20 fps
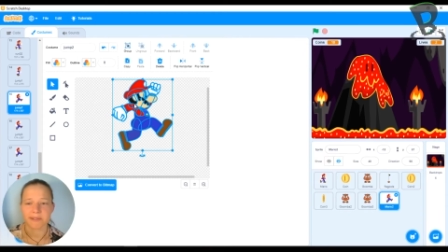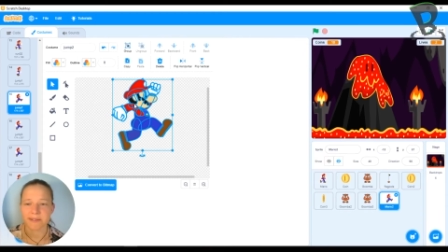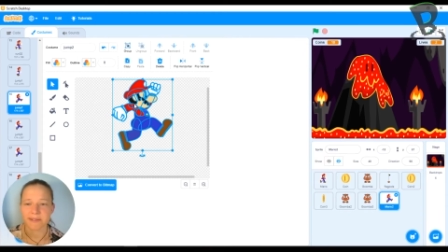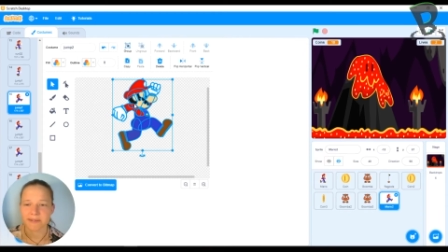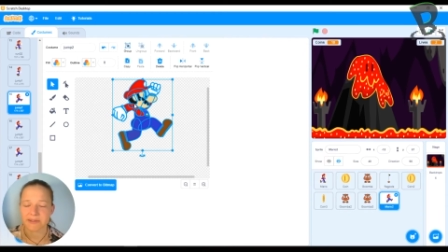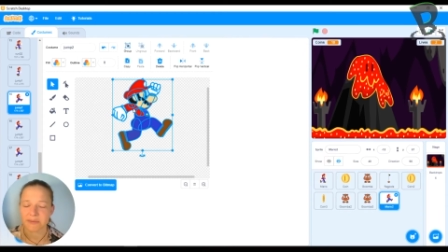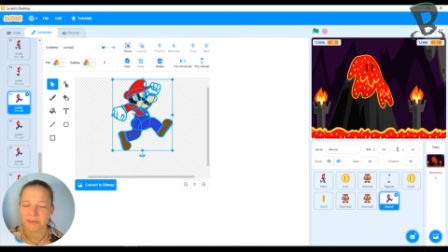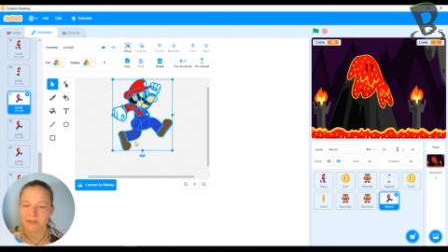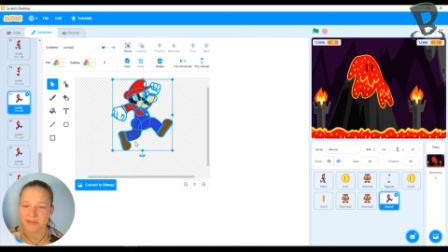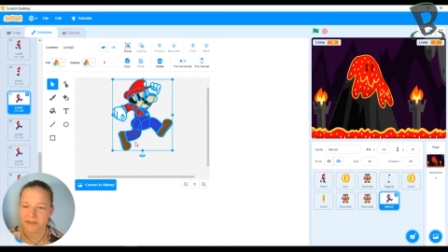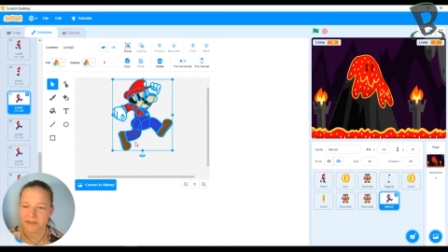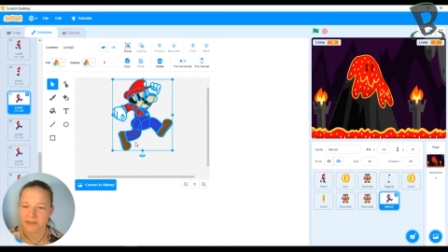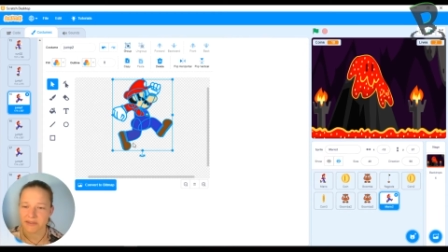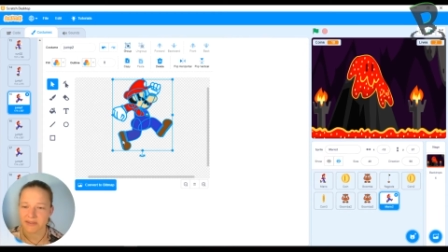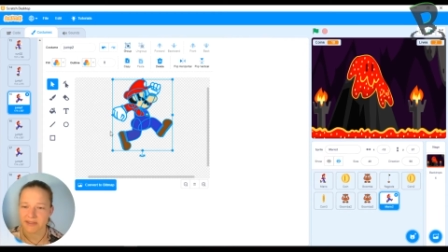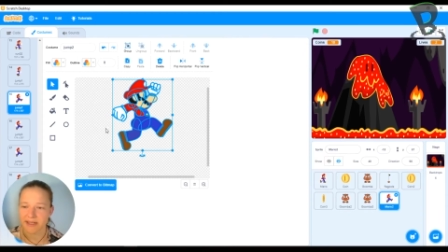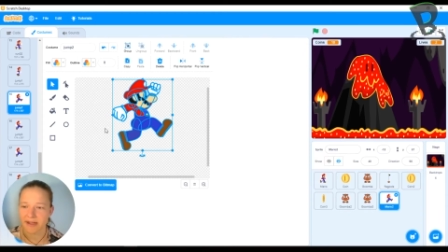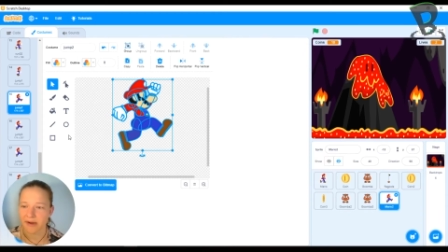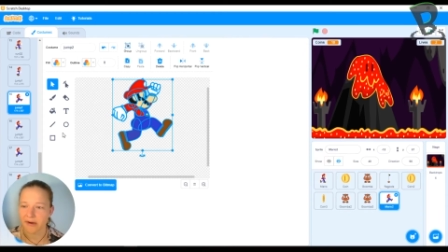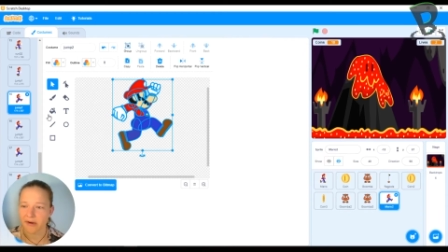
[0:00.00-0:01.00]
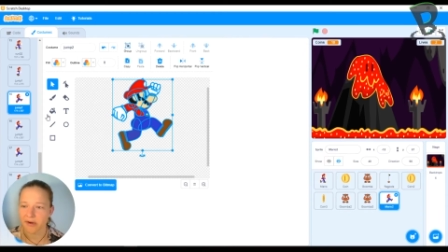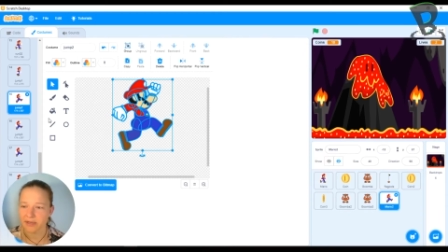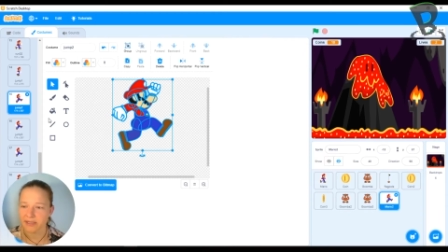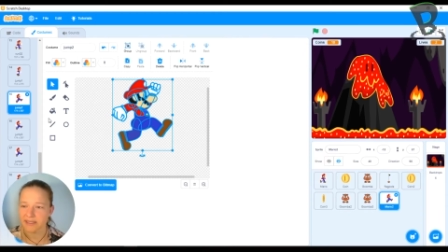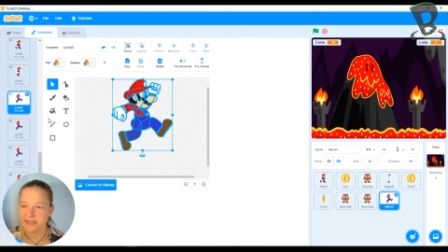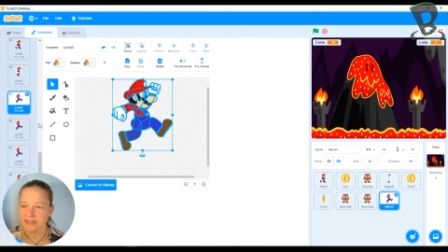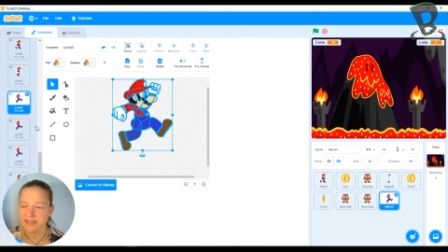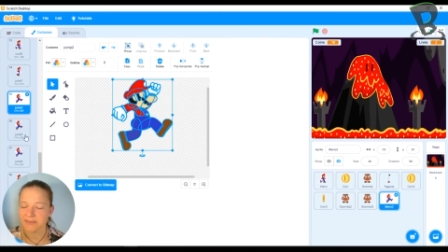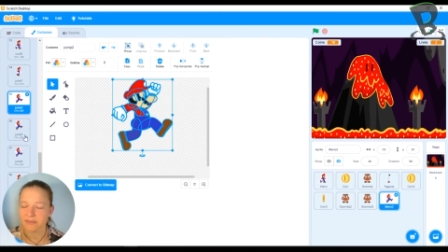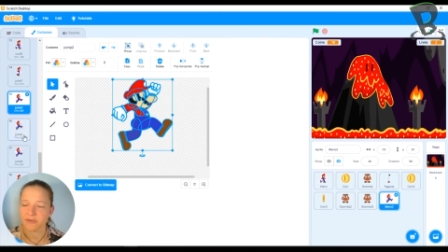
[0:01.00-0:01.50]
So I'm just gonna use the arrow
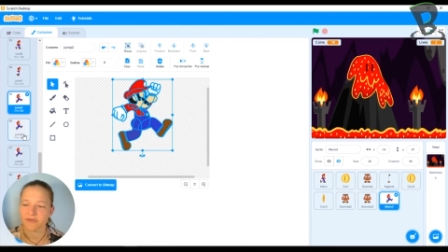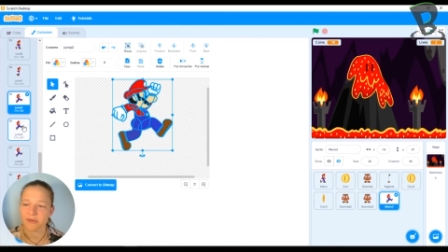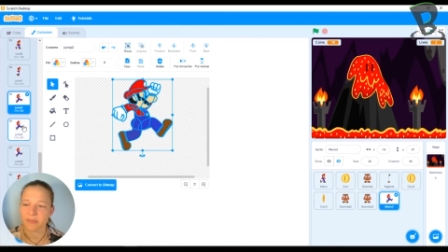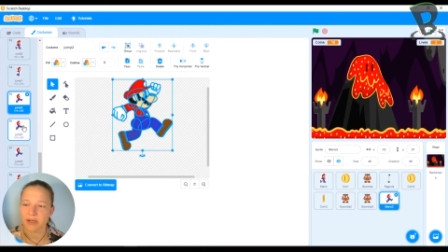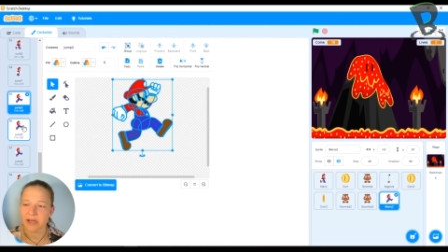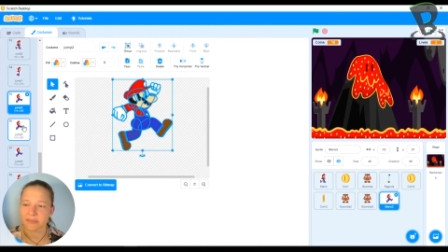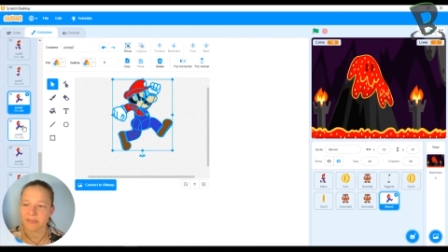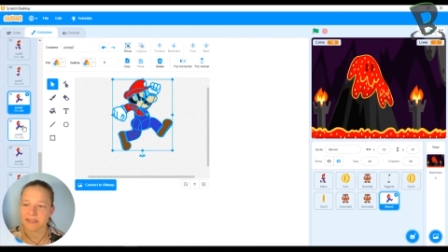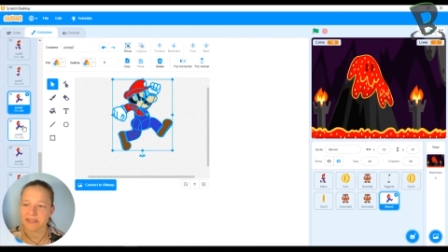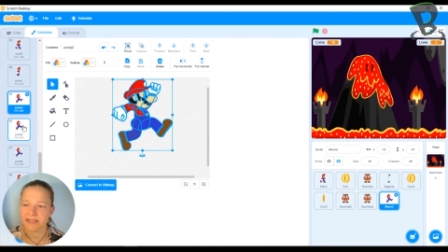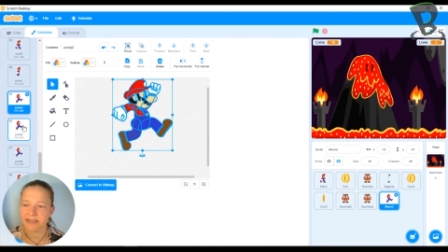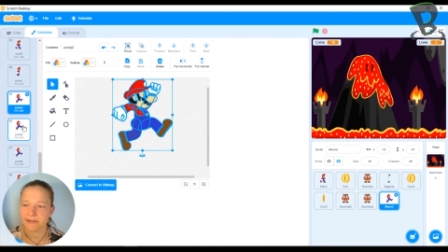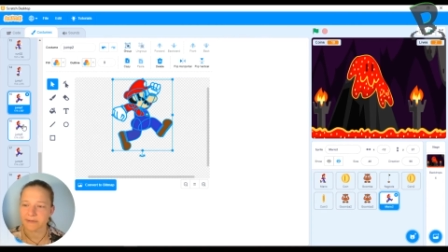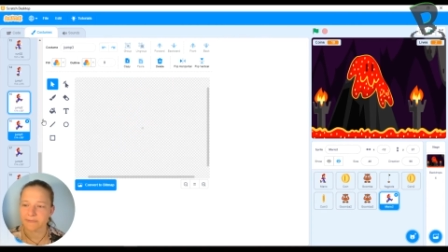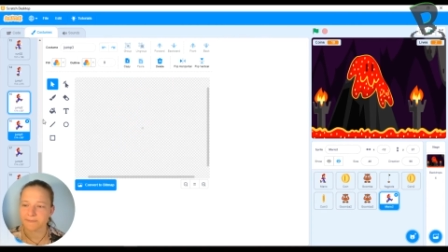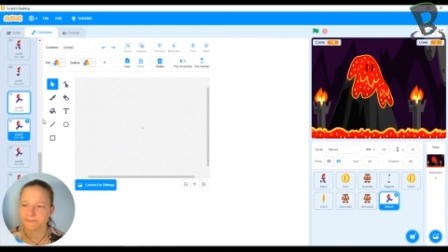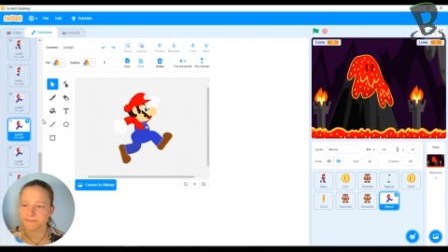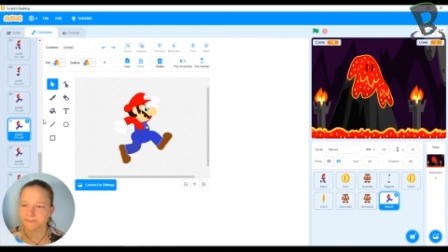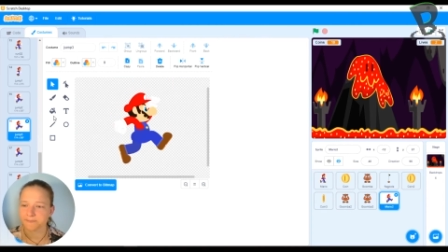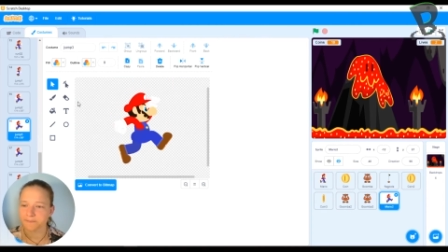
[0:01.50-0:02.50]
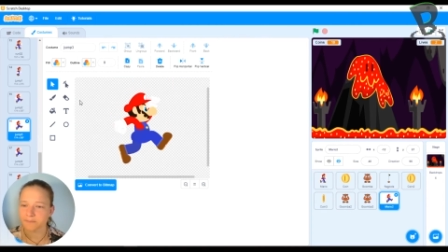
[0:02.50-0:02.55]
keys to move him up and down.